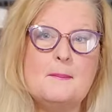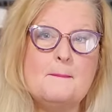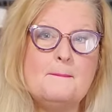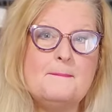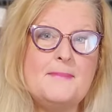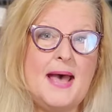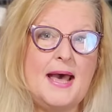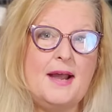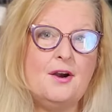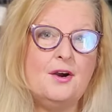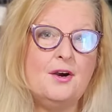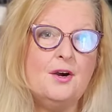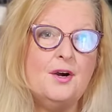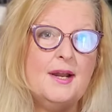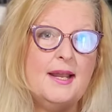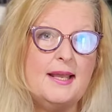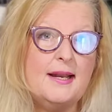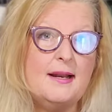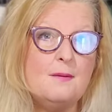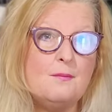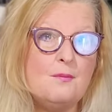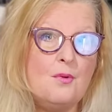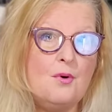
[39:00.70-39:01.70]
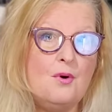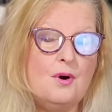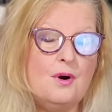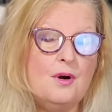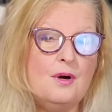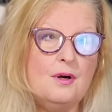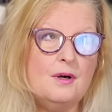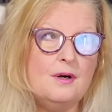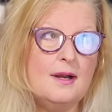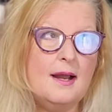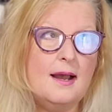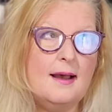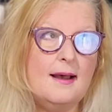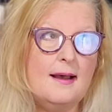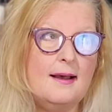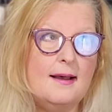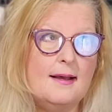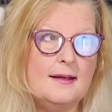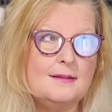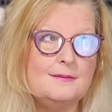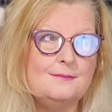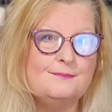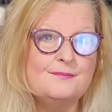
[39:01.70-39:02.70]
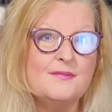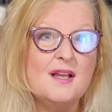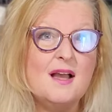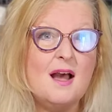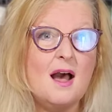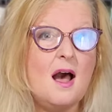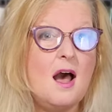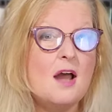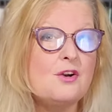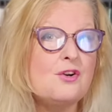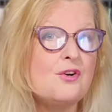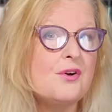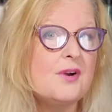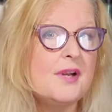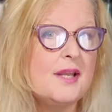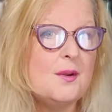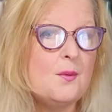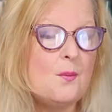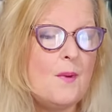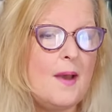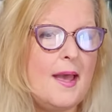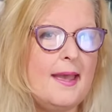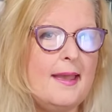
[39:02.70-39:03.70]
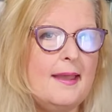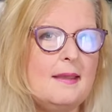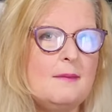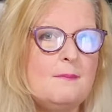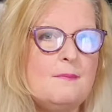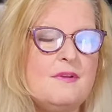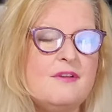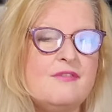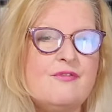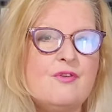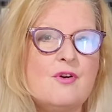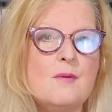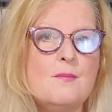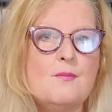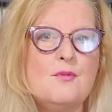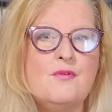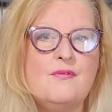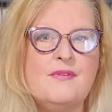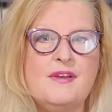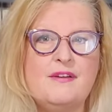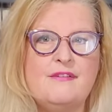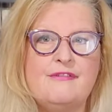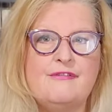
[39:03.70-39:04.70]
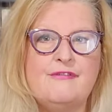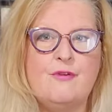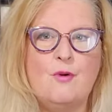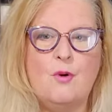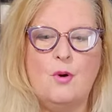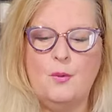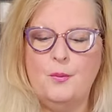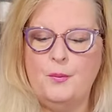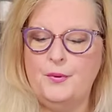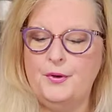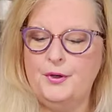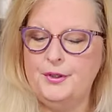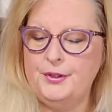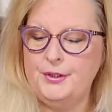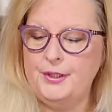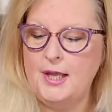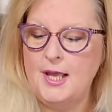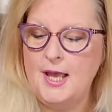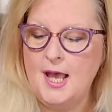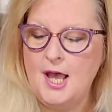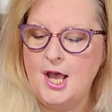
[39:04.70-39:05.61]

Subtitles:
better in a more concrete way before moving forward,